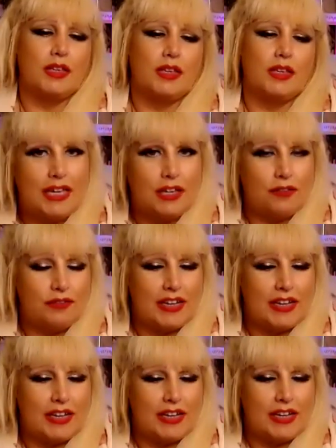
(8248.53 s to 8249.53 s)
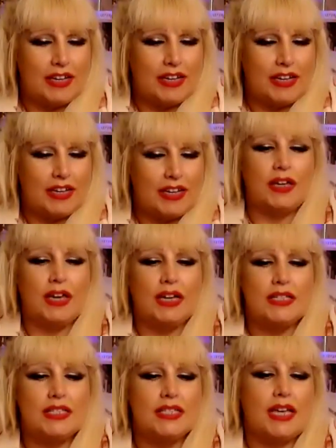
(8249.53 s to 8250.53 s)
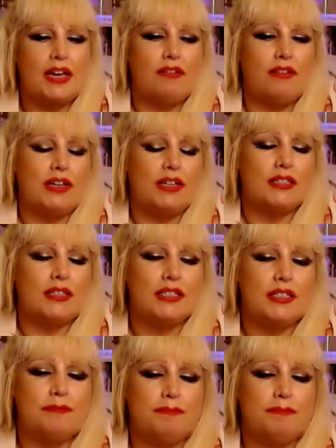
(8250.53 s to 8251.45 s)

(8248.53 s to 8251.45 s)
Beginning of next week for Cancerians.